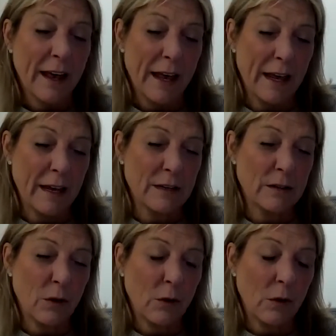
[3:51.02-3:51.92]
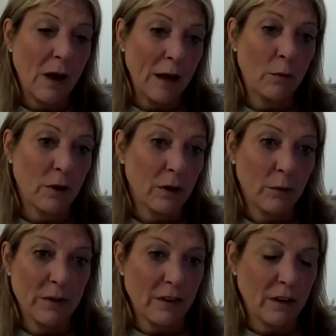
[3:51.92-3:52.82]
And I work
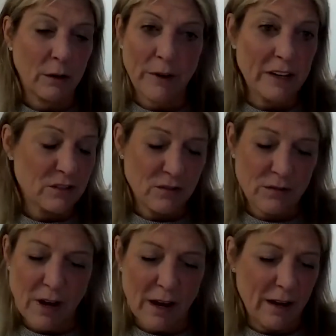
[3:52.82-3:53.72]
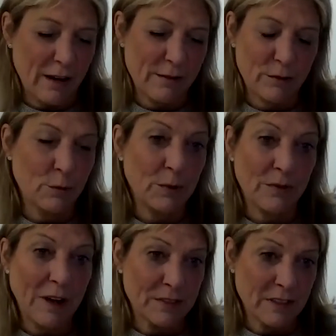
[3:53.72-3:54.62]
with a great uh, group of
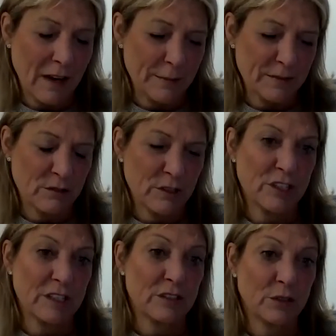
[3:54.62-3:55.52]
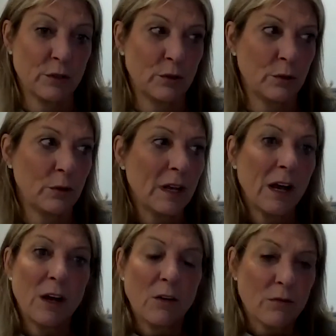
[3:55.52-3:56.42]
obst- obstetricians who
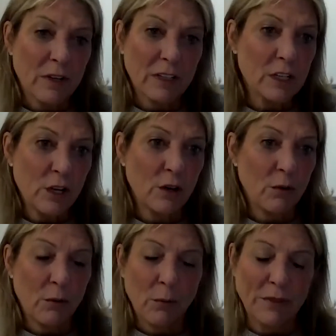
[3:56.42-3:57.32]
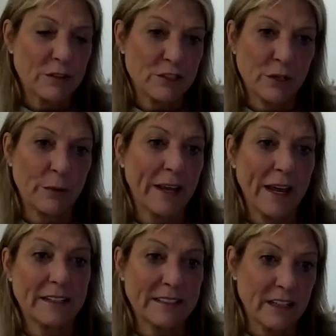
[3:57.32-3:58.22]
really know what they're doing
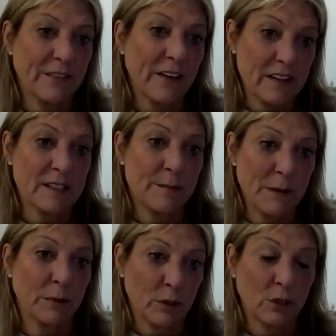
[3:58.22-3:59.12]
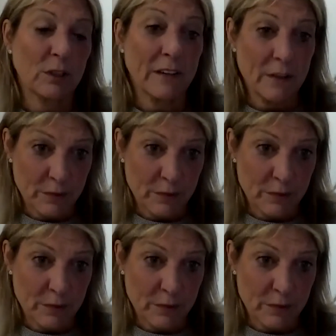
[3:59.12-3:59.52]
and identify these people early in their